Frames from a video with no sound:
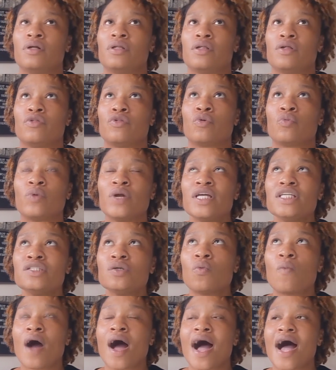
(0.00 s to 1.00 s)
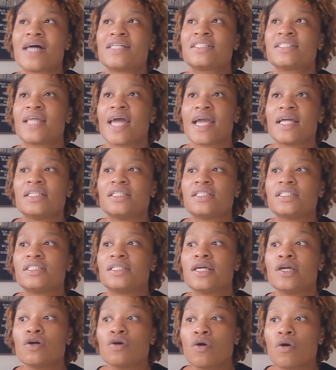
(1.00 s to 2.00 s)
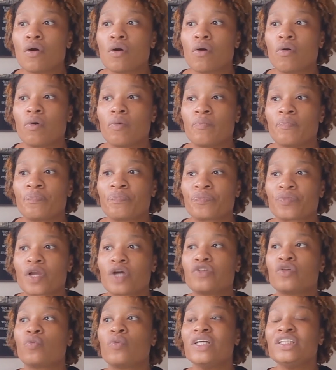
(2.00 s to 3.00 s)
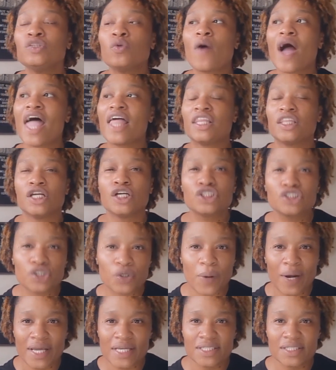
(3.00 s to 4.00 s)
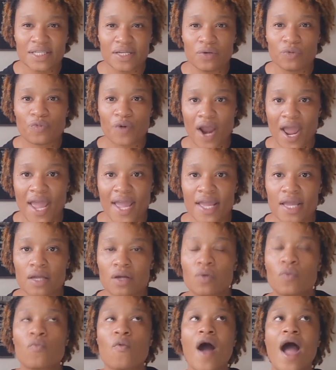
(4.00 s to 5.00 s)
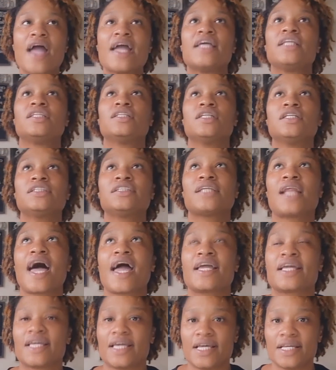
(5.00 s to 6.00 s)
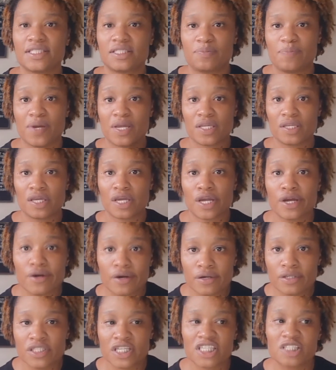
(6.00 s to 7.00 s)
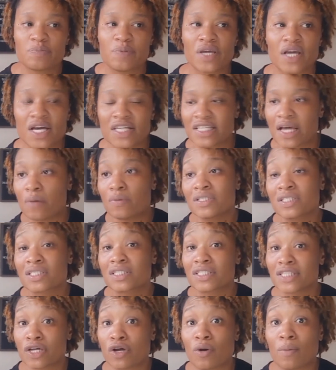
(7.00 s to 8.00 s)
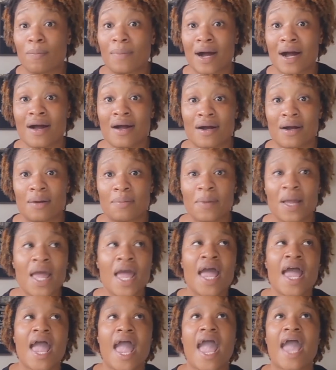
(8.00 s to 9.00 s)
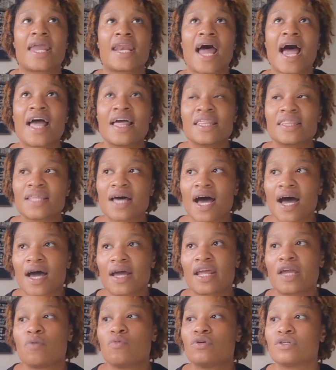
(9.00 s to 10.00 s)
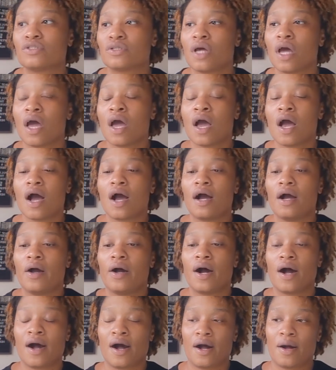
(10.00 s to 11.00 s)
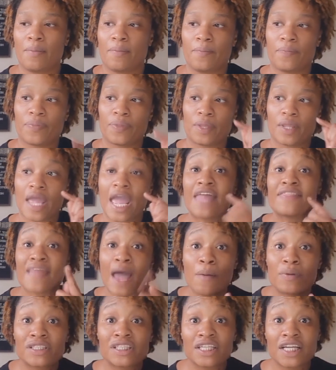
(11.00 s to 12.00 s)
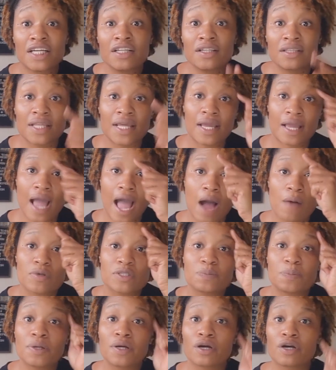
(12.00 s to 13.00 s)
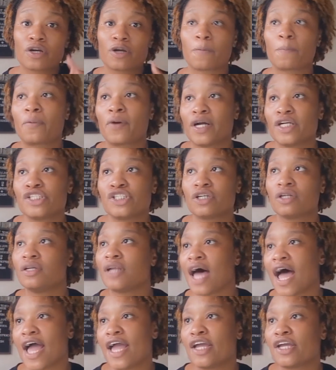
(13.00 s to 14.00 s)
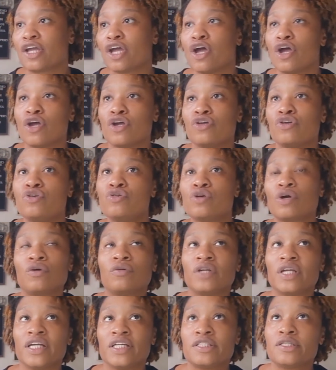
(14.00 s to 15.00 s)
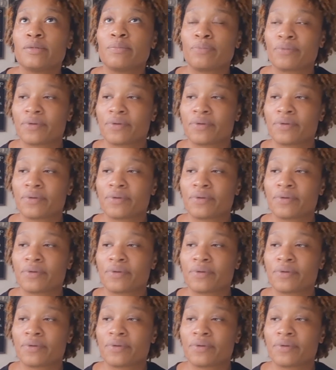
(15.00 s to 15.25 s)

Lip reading: The reason why I stayed single, the reason why it looks crazy, right? Why it looks like it's been years, is because I was a single mom, and I thought it was, and that was another thing. I was put under pressure, like, you just need to,